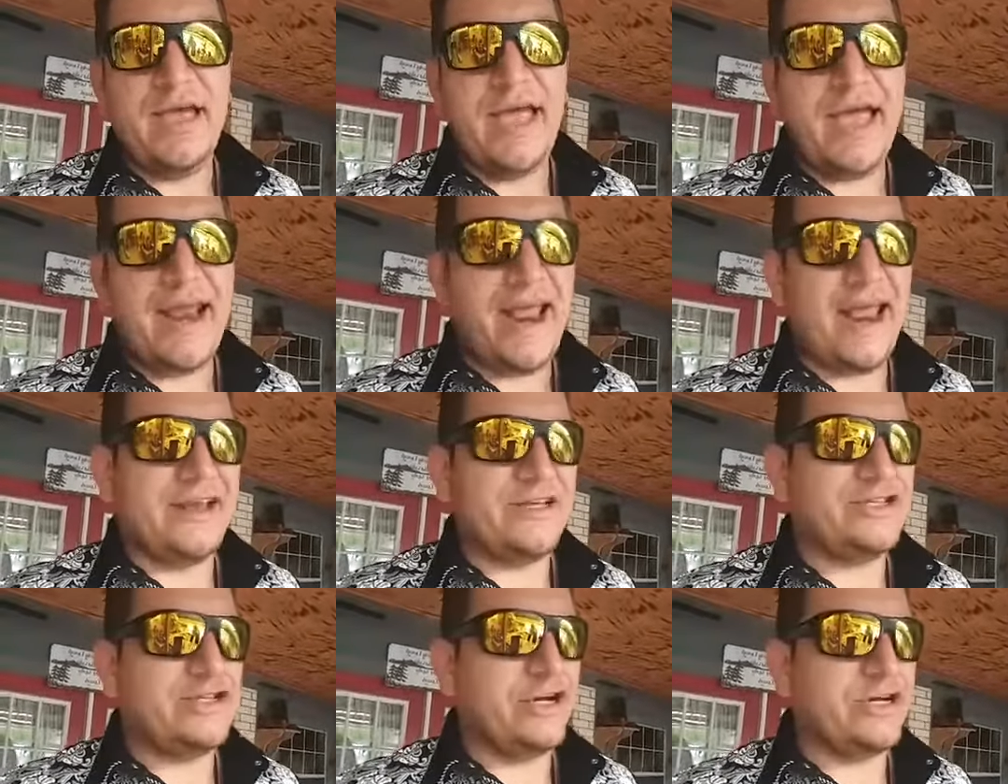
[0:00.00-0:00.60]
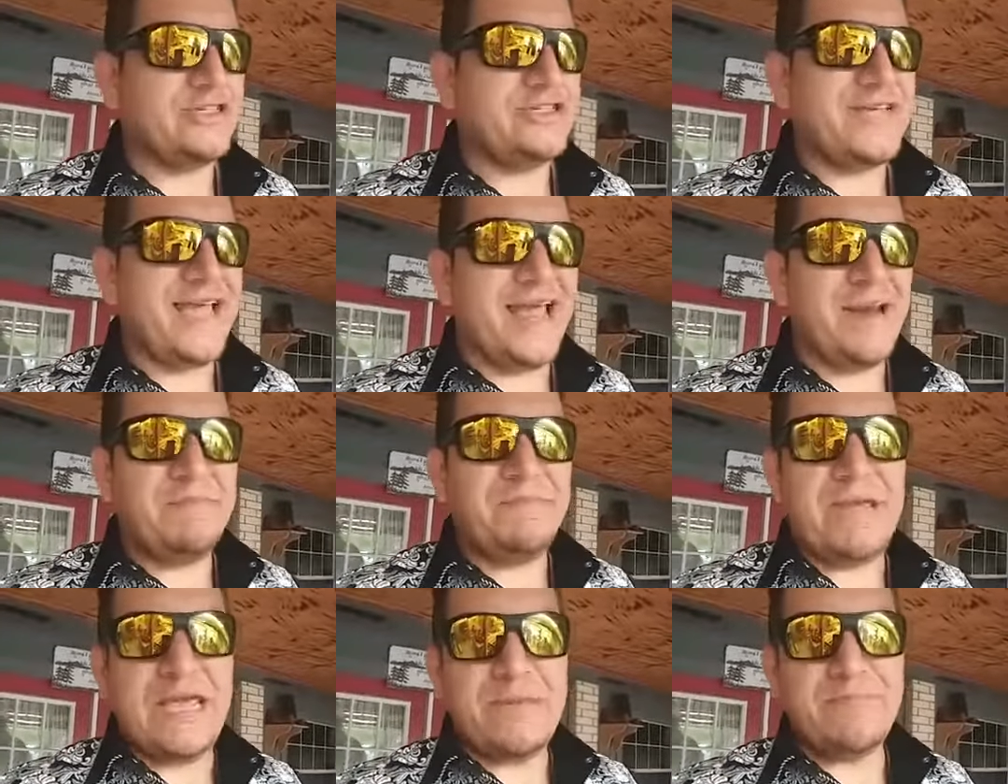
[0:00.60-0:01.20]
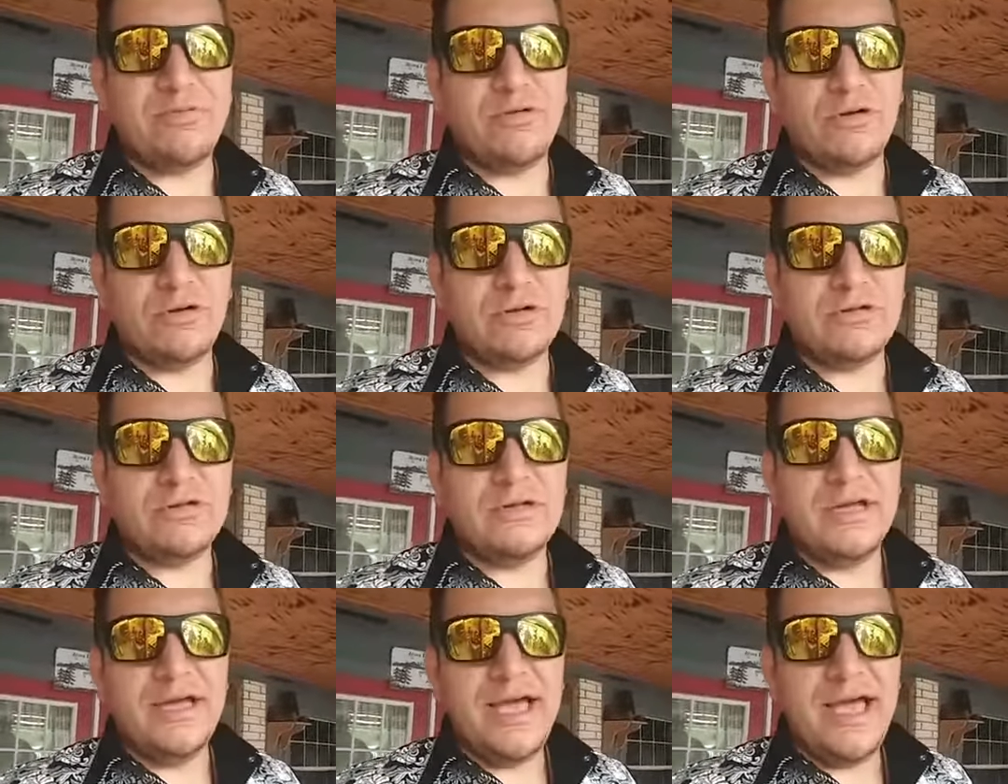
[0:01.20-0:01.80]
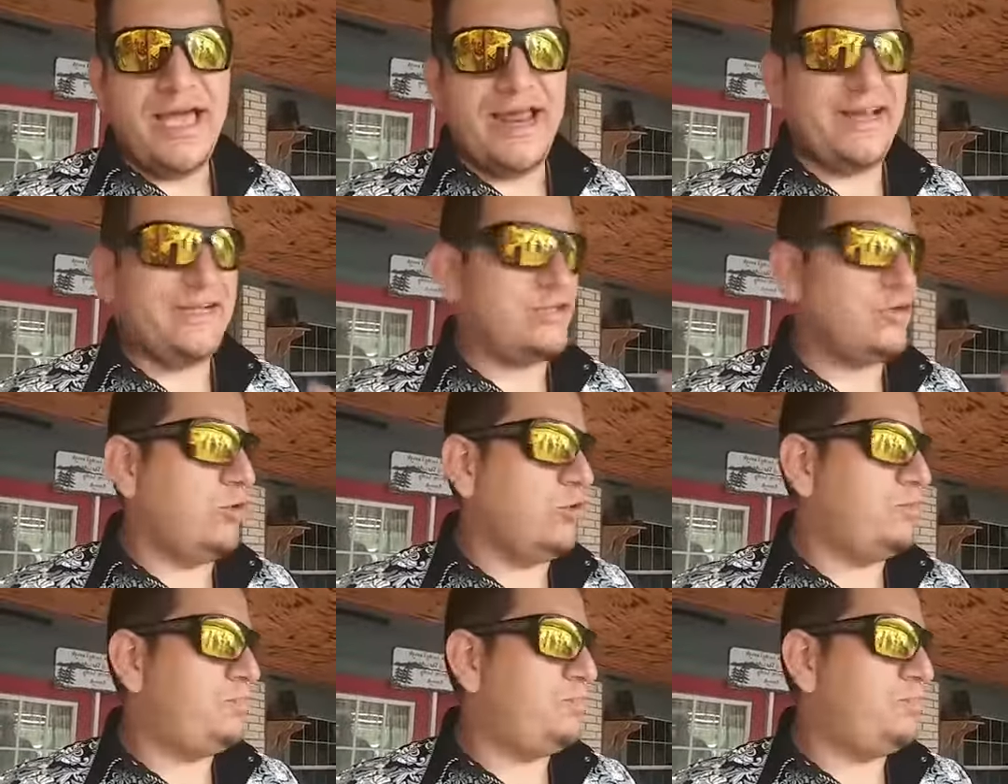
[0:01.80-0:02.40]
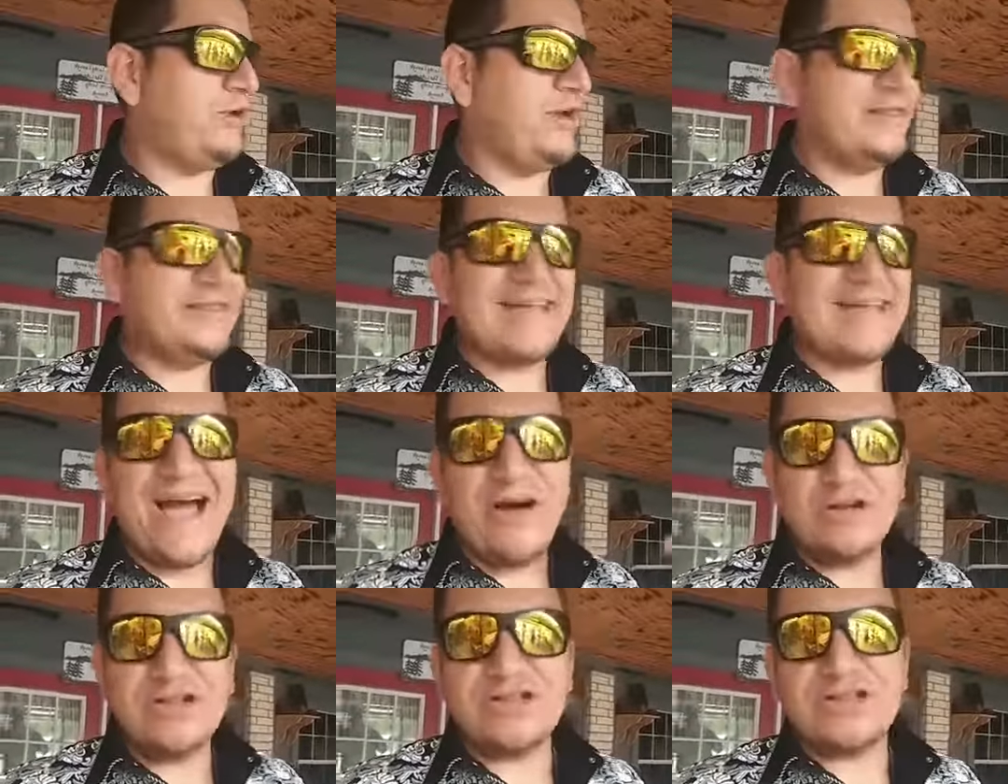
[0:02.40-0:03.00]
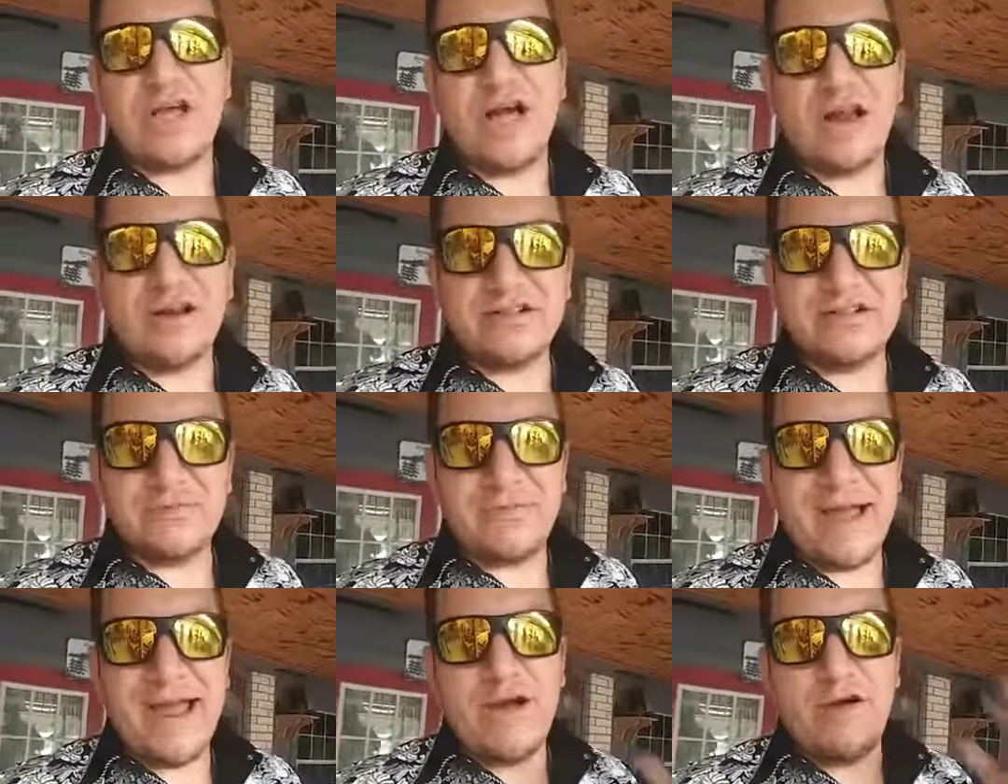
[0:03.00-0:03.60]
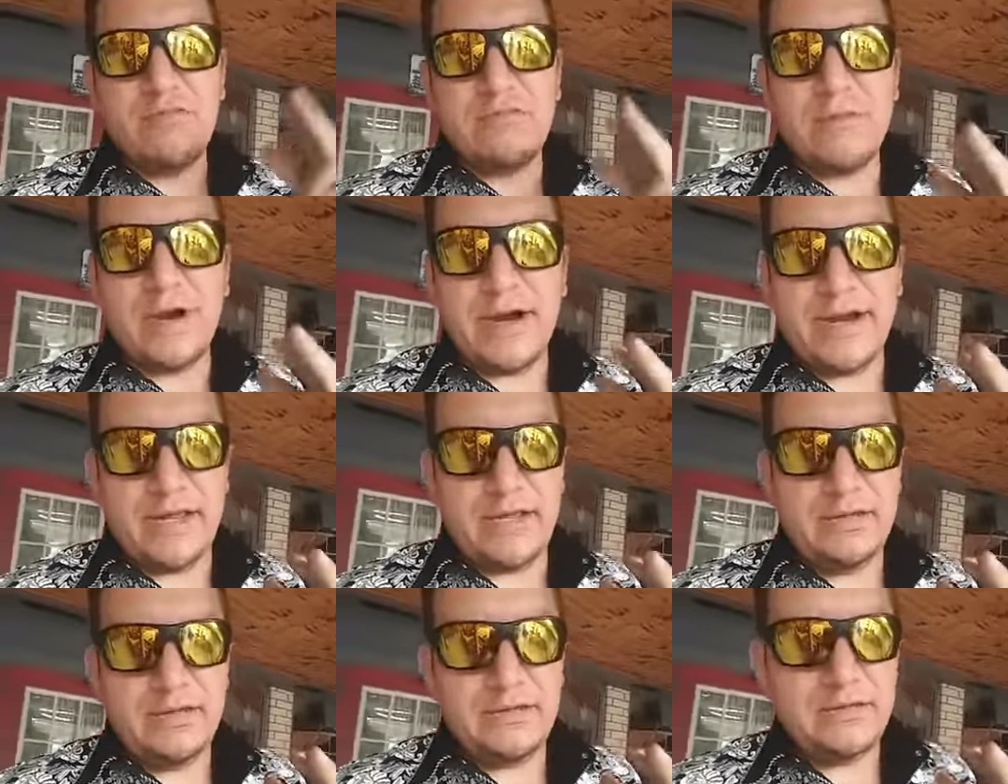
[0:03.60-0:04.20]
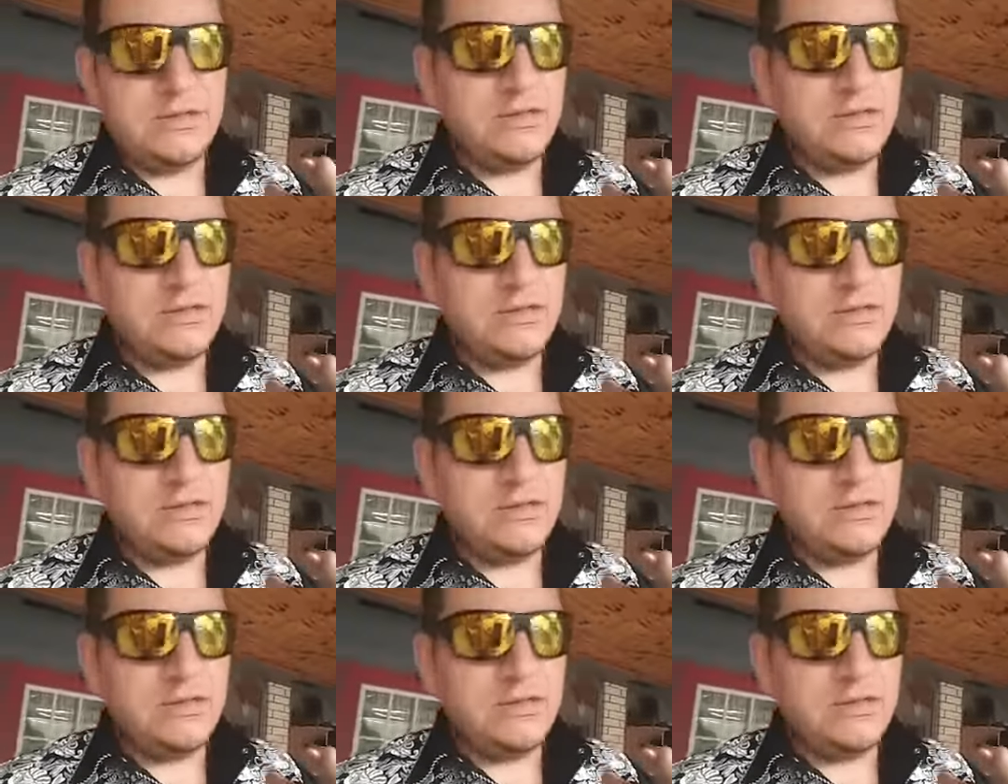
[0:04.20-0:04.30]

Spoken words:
and I took 10 people, and I told put $1,000 of my own money